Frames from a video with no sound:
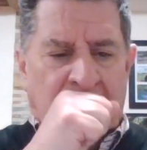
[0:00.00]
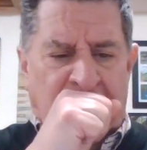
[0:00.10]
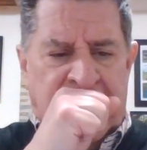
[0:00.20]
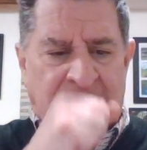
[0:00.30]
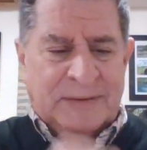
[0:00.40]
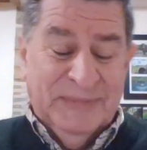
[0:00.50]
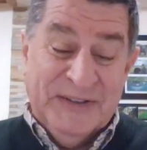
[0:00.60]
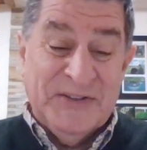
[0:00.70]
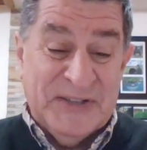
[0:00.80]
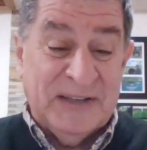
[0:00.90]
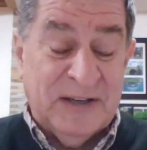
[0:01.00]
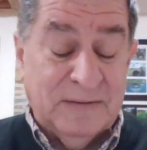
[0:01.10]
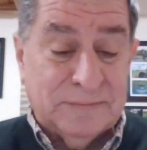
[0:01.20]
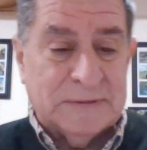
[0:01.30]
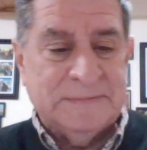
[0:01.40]
Why? But this is a
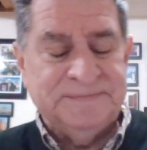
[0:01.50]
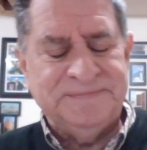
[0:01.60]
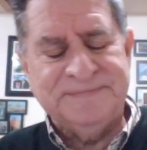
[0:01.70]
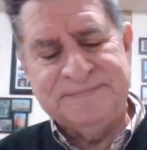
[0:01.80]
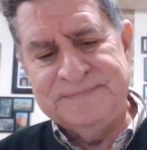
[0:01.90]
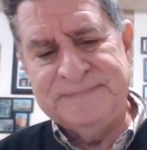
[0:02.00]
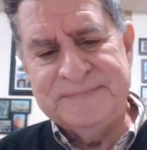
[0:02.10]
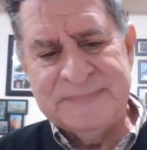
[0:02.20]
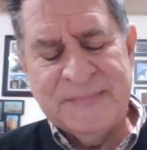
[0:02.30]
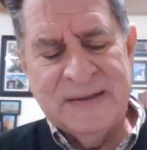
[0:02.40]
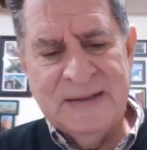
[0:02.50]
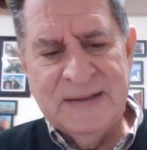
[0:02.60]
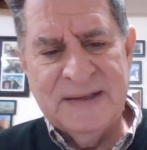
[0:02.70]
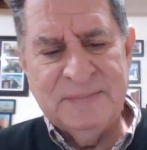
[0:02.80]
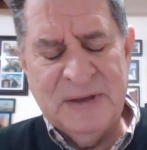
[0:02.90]
tough one.
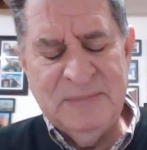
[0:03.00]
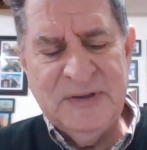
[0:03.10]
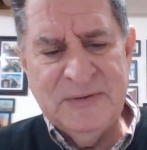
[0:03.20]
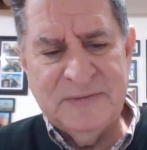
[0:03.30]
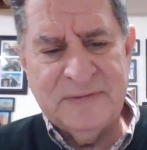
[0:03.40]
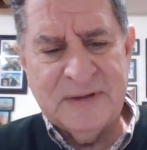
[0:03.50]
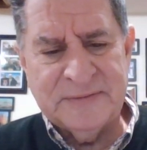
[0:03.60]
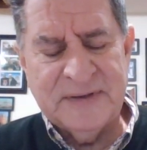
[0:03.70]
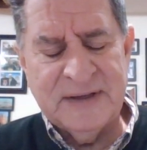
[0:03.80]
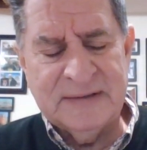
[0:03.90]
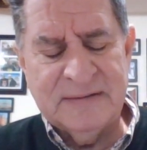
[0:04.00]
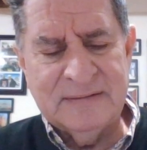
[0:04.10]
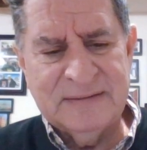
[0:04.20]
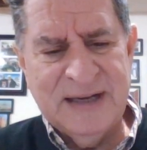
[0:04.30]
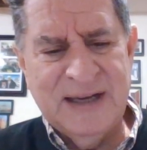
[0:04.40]
And maybe you've felt that.
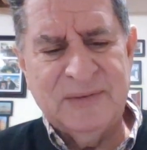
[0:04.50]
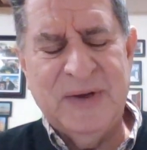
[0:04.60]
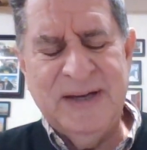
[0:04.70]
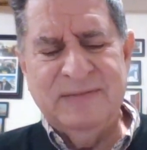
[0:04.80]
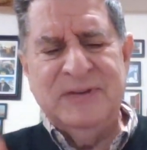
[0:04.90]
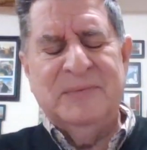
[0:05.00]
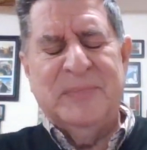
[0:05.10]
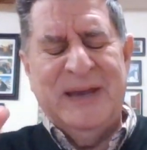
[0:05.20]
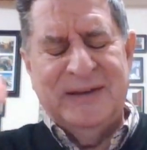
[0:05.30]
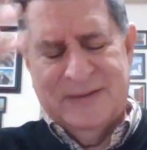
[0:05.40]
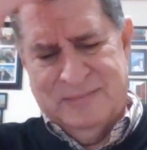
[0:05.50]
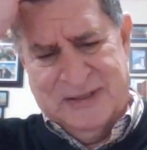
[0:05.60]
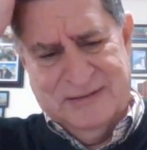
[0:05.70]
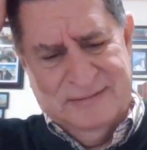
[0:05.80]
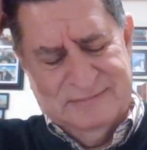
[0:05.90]
God, why have you abandoned
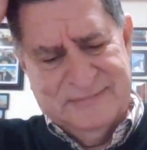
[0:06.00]
me?